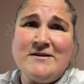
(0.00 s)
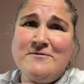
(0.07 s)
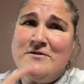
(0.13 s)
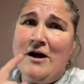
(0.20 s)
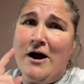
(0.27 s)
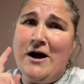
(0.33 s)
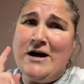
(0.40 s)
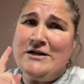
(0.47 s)

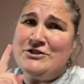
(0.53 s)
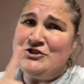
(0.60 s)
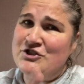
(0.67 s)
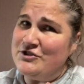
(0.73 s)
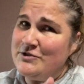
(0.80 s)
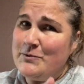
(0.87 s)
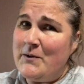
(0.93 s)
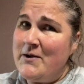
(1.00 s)
Uh,
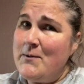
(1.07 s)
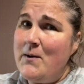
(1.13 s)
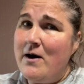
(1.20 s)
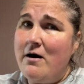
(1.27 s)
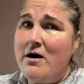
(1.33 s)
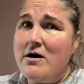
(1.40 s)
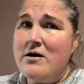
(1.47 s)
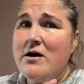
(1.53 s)
just the way you
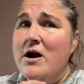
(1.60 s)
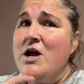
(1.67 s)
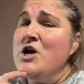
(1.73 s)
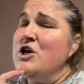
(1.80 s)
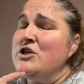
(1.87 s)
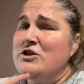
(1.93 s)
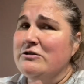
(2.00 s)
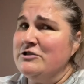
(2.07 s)
are.
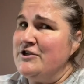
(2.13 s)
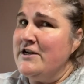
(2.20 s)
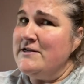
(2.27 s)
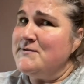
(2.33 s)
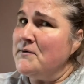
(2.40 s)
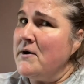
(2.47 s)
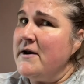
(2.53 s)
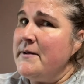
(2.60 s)
Don't change
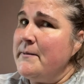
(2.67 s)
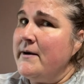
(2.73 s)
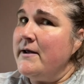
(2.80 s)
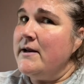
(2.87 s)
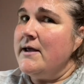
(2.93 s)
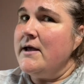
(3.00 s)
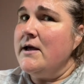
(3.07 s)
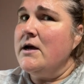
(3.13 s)
for
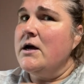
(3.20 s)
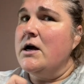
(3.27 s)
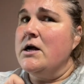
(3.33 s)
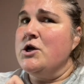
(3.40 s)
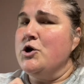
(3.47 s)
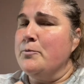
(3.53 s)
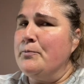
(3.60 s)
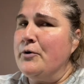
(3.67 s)
anybody.
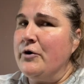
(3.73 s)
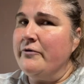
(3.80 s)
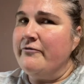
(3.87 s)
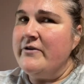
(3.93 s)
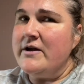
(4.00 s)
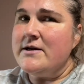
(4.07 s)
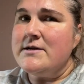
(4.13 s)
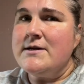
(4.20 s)
You're
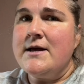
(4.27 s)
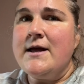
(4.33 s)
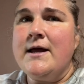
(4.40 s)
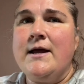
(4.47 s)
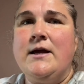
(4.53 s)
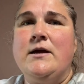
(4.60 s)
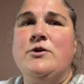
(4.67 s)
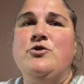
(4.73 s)
perfect.
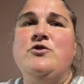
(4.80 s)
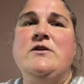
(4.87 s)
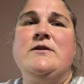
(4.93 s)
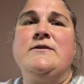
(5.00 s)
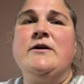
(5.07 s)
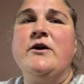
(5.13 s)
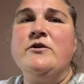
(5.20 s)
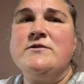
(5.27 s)
And you need
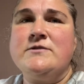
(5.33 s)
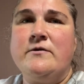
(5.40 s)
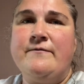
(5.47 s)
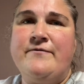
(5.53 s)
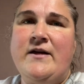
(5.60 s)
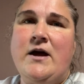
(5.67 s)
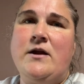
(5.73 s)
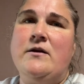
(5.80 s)
to tell yourself
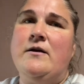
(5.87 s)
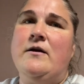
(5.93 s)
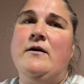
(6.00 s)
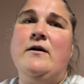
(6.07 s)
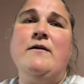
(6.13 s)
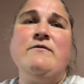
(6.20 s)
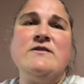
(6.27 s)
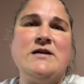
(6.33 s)
that
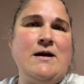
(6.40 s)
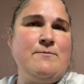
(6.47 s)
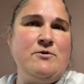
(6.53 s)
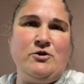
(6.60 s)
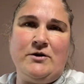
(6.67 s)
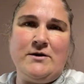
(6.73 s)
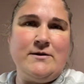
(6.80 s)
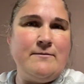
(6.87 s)
every time you
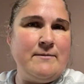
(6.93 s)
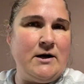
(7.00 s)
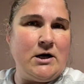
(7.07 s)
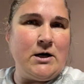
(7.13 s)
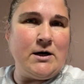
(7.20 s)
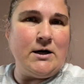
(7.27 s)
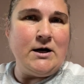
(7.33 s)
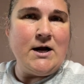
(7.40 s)
look in the
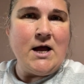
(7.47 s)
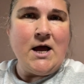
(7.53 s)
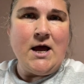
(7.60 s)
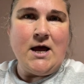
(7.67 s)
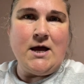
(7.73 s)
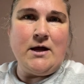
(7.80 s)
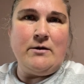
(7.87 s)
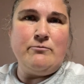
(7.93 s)
mirror
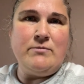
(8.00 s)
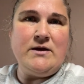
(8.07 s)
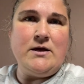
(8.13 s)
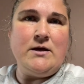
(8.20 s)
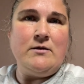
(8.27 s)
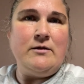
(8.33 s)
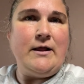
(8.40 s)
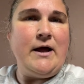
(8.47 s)
and
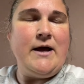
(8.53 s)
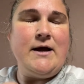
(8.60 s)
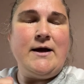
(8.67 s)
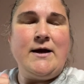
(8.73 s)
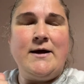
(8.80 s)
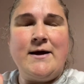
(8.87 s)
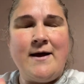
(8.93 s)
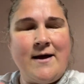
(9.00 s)
be like,
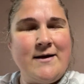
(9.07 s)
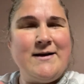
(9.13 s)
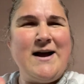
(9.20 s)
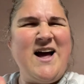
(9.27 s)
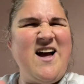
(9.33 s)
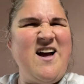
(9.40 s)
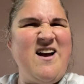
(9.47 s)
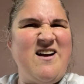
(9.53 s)

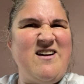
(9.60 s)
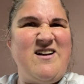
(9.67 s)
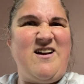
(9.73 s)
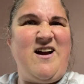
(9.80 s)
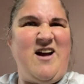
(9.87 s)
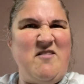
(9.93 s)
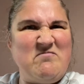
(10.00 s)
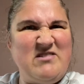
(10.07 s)
God,
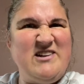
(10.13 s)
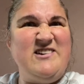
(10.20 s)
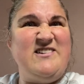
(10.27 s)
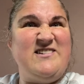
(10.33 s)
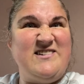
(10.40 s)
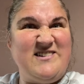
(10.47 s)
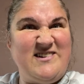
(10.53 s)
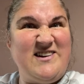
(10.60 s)
I'm
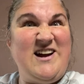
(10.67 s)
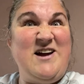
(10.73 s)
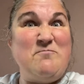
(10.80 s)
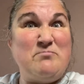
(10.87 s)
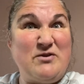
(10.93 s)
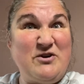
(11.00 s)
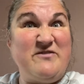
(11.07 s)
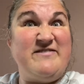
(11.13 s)
good. I'm
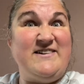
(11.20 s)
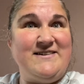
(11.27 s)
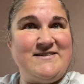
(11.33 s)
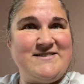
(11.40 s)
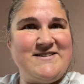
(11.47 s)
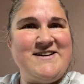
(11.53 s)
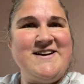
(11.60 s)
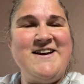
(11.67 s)

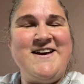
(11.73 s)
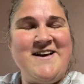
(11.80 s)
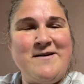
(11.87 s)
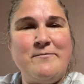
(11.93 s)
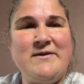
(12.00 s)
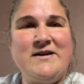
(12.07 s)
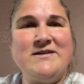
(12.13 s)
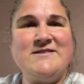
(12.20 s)
perfect.
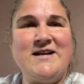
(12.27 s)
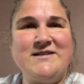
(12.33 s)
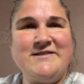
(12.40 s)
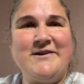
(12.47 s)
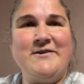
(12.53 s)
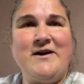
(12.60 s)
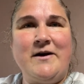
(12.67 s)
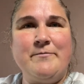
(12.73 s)
Because that's
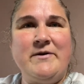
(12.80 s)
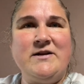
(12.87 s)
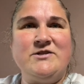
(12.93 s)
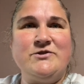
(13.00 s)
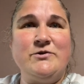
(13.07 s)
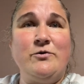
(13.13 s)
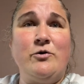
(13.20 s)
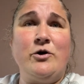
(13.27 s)
how God made
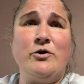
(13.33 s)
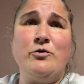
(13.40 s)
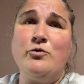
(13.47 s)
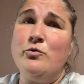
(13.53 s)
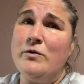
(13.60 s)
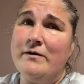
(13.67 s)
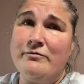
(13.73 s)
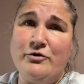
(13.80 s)
you or
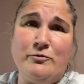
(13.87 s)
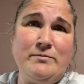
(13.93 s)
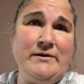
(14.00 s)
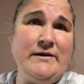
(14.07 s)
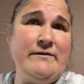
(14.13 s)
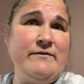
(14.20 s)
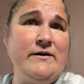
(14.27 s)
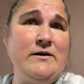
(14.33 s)
whoever you
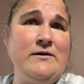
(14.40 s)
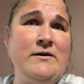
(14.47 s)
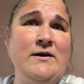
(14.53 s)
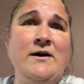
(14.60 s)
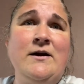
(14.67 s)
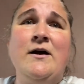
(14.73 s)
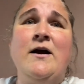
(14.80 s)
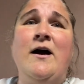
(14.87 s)
believe in.
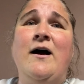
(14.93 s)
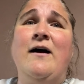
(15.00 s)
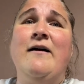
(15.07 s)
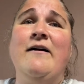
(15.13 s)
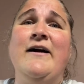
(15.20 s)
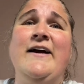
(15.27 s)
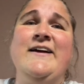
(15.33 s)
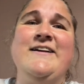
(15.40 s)
All
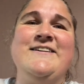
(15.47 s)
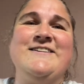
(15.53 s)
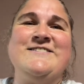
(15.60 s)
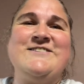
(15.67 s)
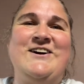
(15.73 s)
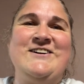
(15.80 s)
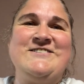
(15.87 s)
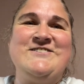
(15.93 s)
right.
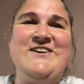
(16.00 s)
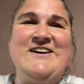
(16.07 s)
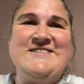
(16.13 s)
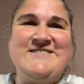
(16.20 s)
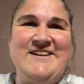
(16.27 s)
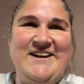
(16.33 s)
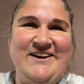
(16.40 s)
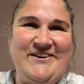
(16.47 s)
Talk to you guys
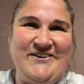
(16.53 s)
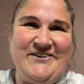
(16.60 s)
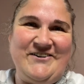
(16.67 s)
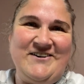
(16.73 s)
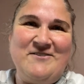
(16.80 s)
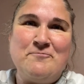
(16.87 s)
later.